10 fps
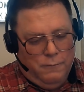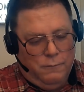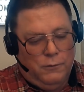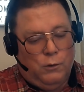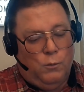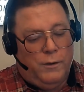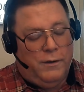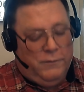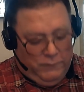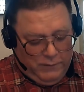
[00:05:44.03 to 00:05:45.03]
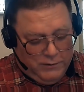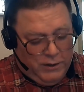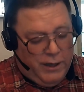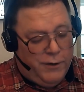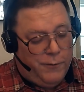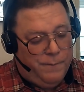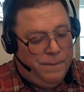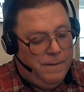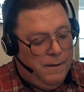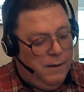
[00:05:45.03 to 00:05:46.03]
little one that's here.
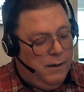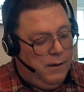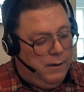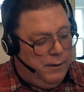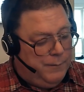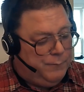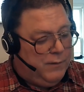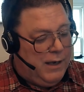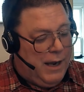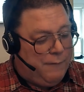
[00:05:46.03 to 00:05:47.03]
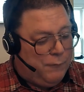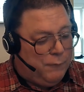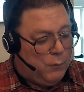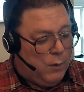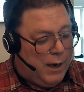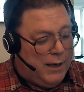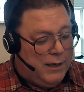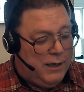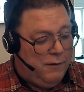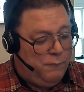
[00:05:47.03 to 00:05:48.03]
They have a
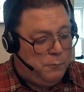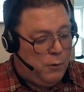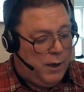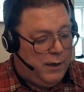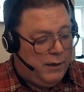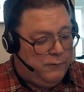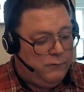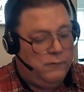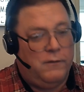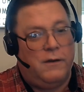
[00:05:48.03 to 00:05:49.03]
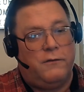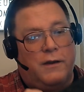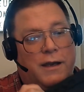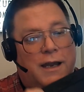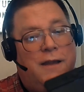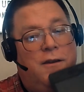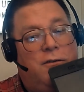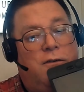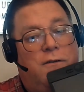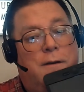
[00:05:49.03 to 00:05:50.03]
variety of products. This
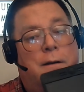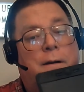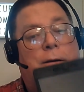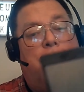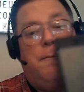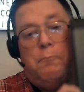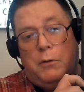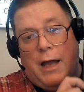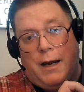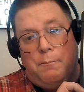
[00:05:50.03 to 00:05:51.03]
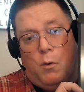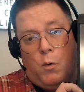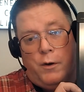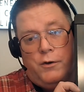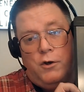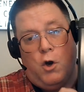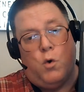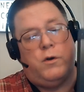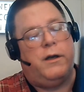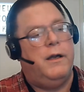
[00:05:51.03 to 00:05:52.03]
is the Blackboard
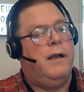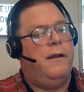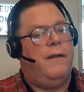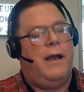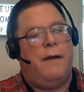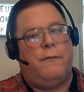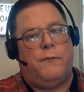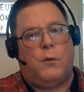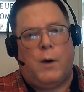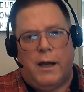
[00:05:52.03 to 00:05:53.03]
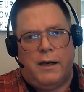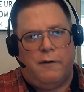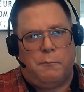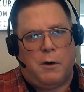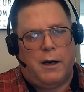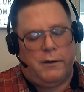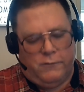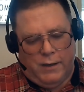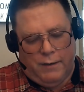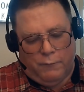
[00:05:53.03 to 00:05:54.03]
Note. They have a variety of products.
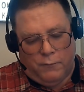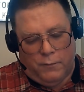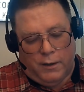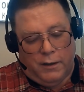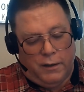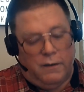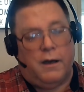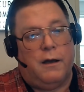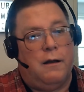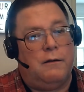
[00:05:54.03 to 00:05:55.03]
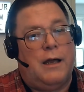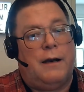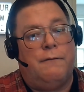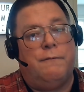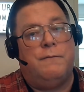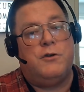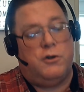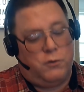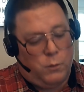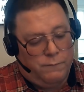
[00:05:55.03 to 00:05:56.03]
They have a lot of
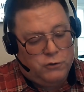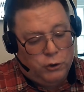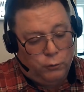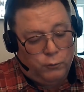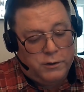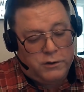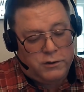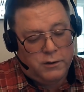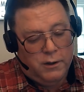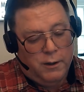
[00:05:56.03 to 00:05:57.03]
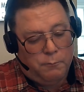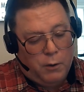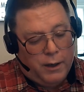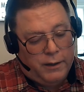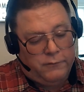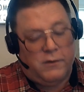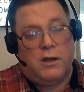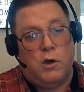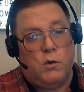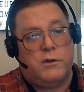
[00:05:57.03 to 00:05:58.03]
sort of children's products
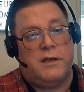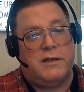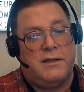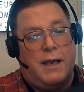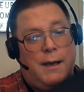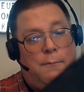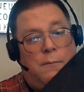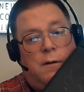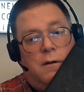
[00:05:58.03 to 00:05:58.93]
that use this same